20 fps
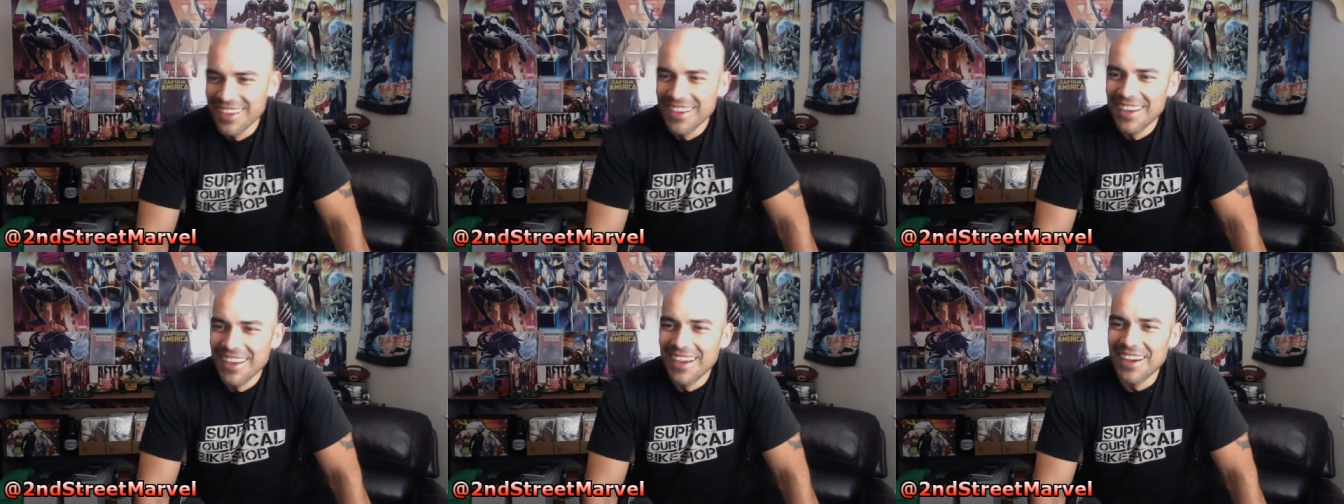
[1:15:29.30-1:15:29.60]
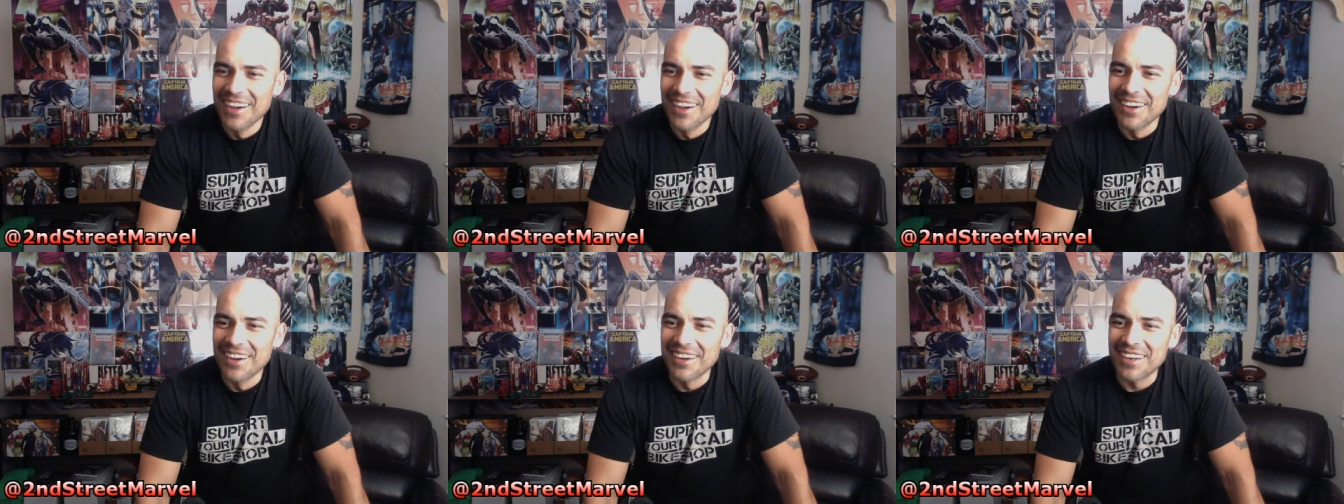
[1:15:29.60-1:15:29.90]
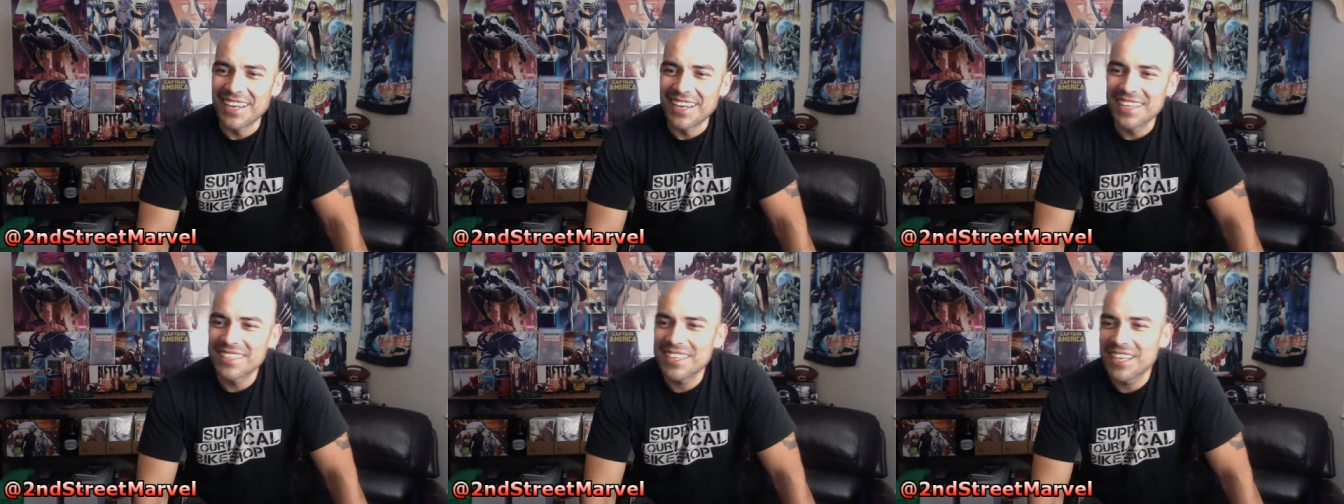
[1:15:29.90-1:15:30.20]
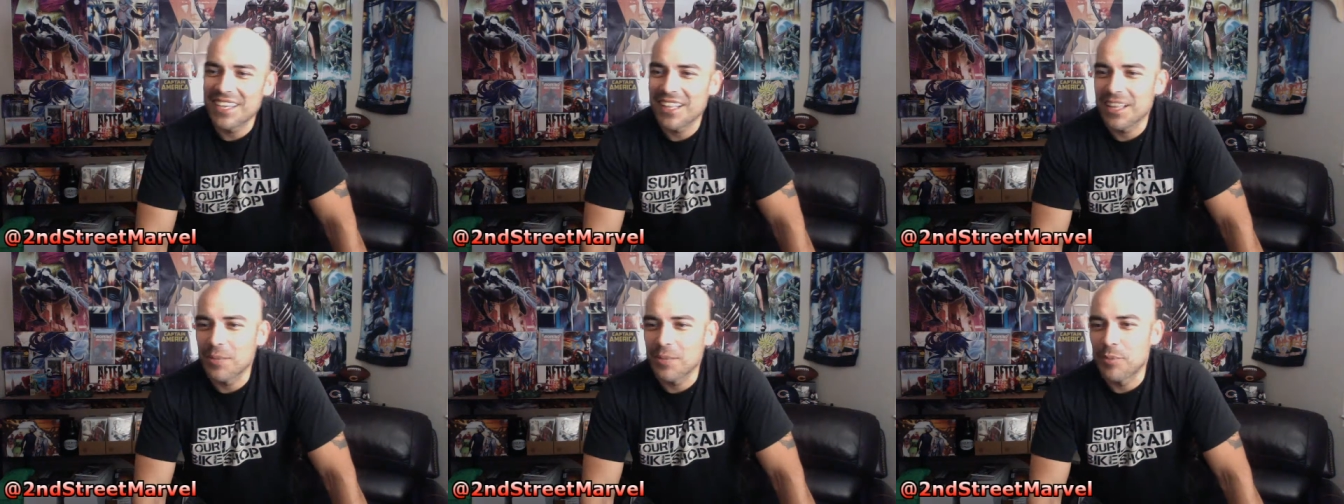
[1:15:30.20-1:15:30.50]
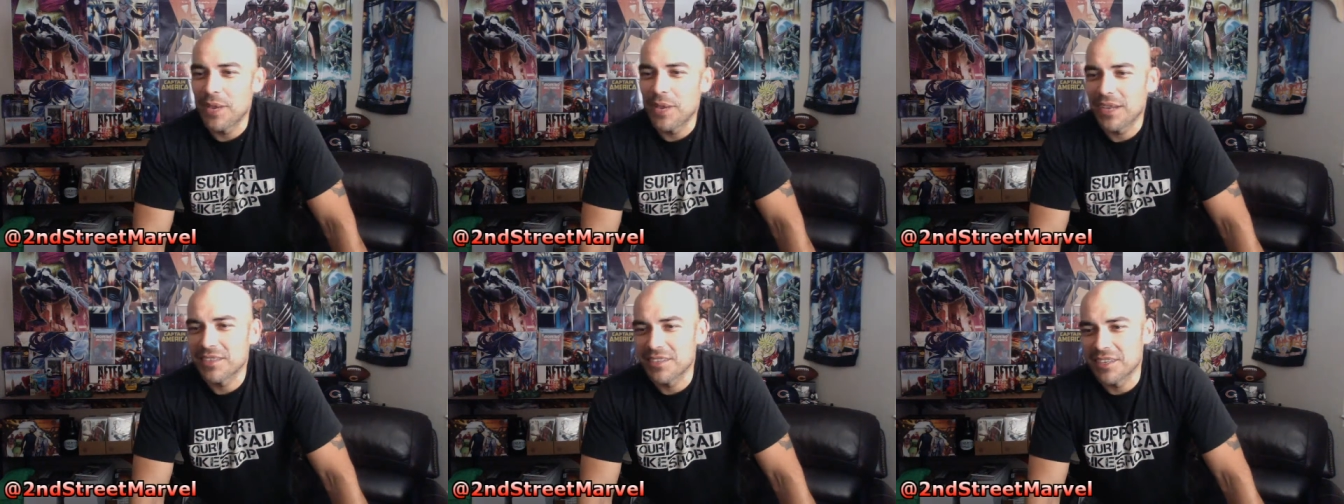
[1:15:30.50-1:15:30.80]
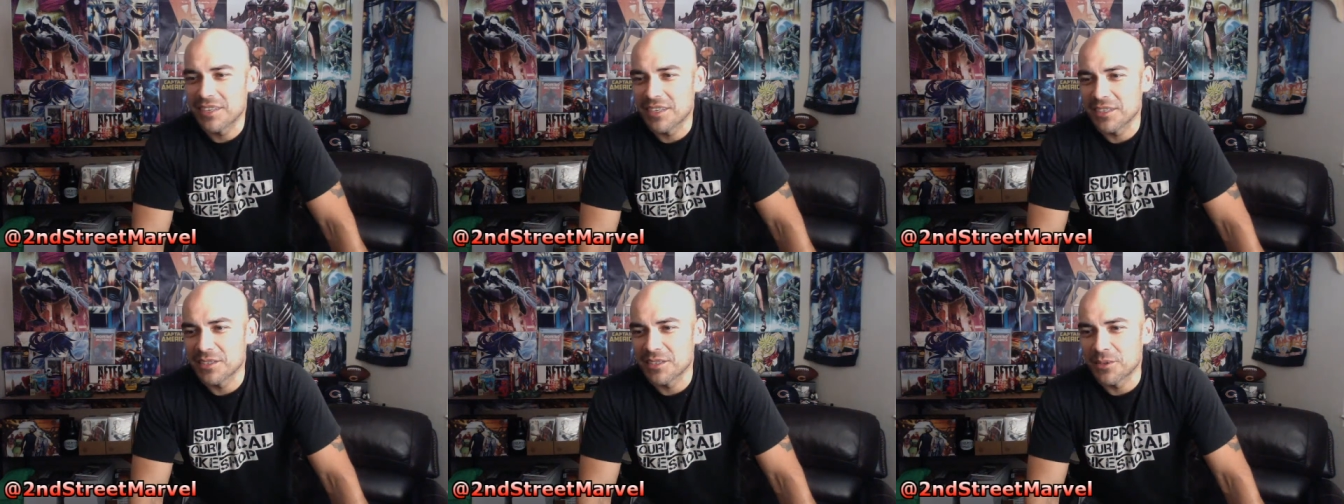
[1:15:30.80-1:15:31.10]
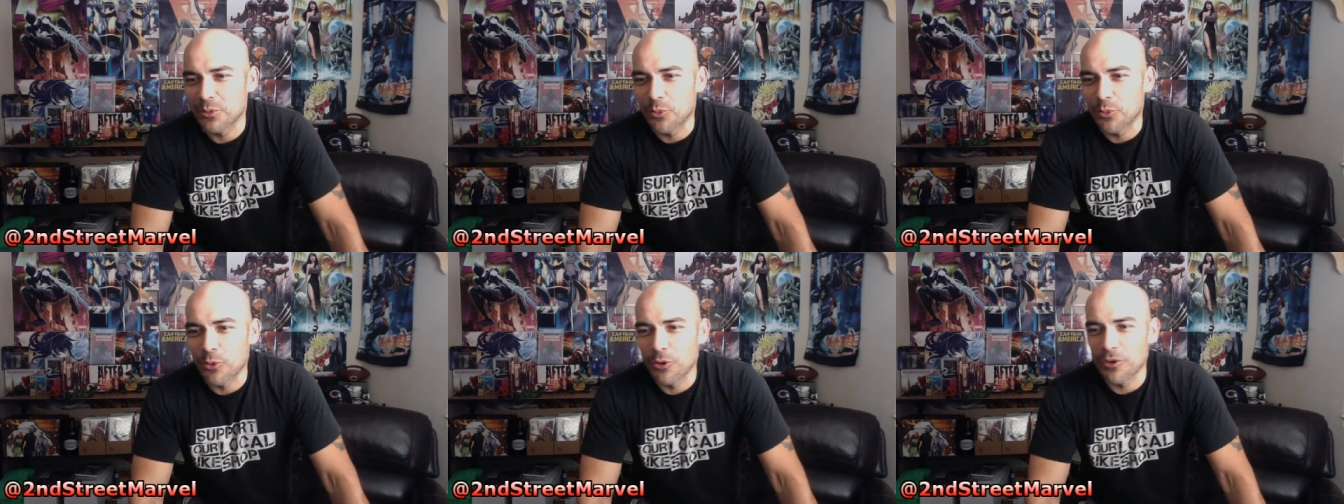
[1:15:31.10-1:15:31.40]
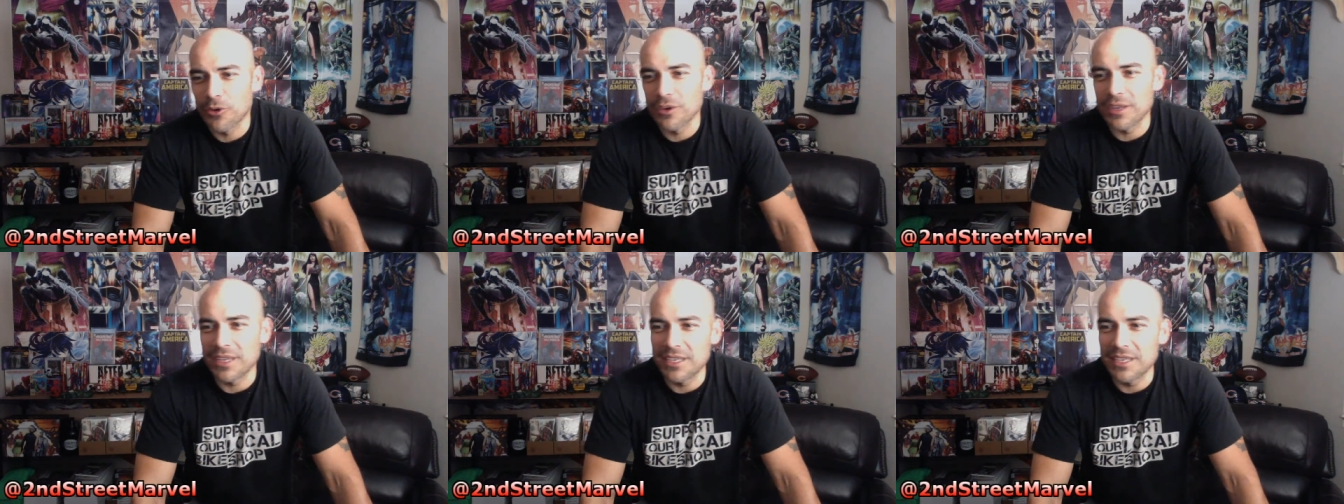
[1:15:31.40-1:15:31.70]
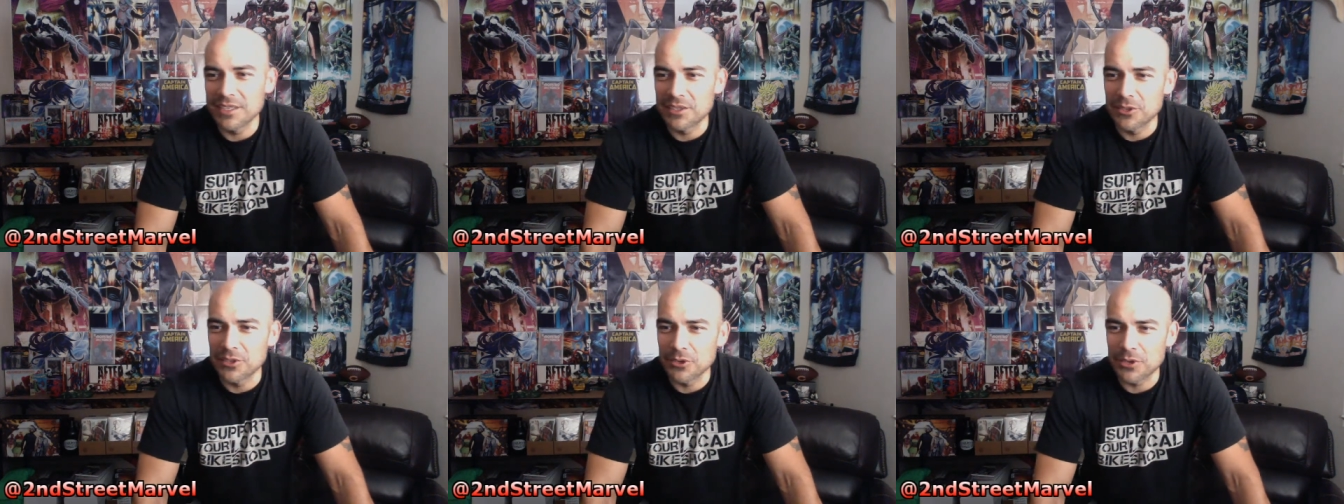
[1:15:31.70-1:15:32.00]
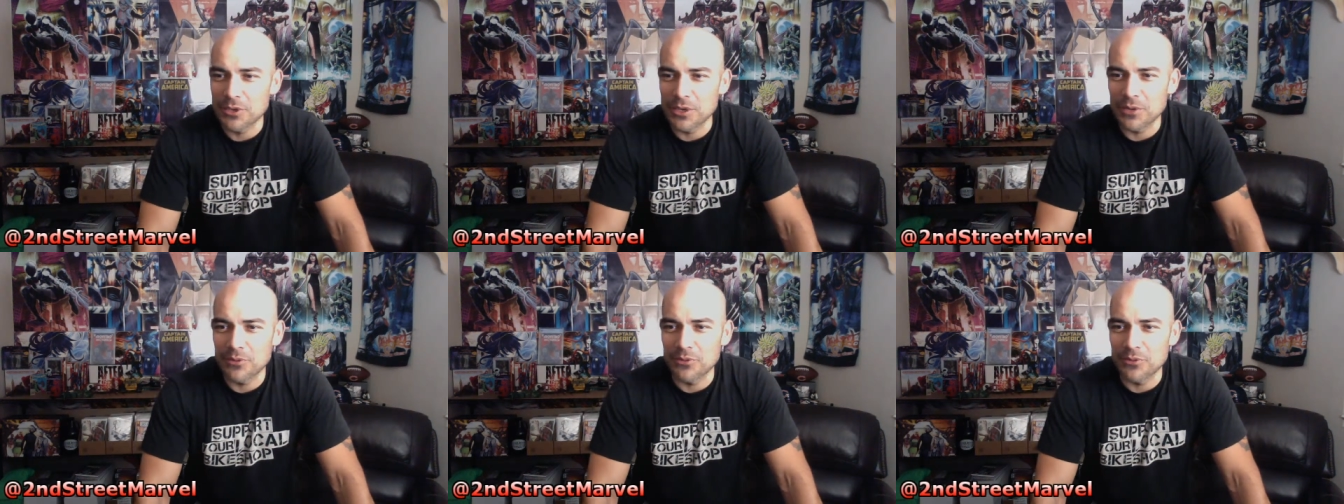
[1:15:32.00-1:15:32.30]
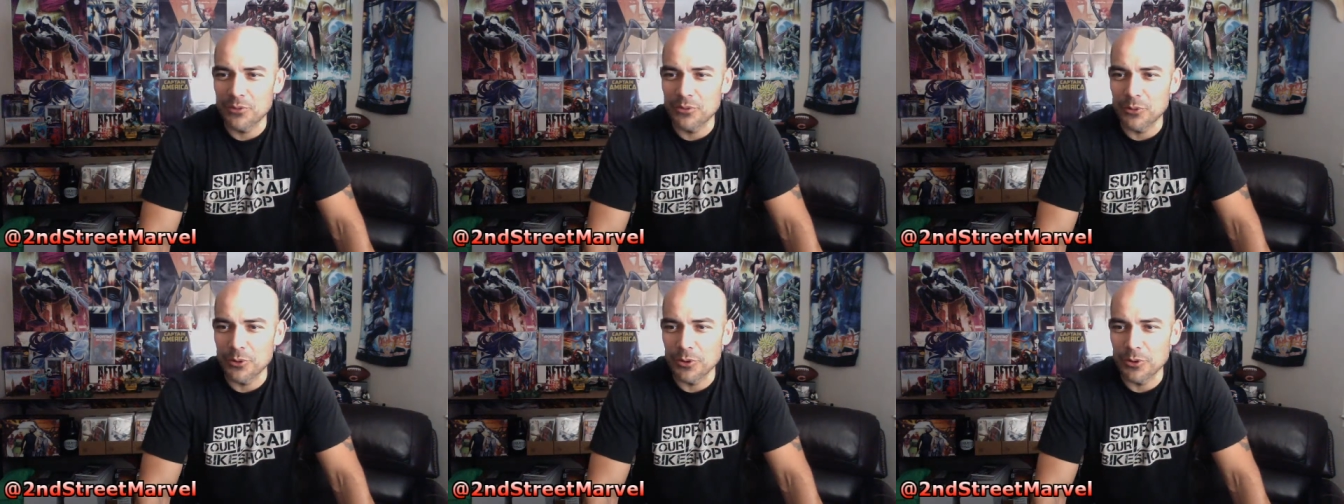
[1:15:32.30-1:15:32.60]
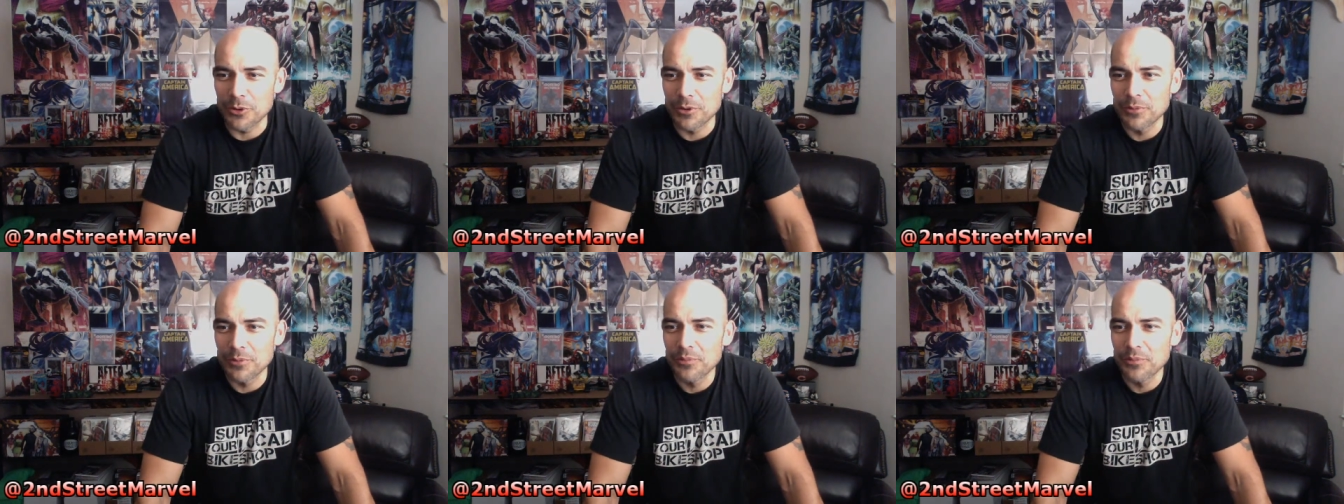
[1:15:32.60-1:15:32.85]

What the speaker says: Oh, anticlimactic is the word he's looking for.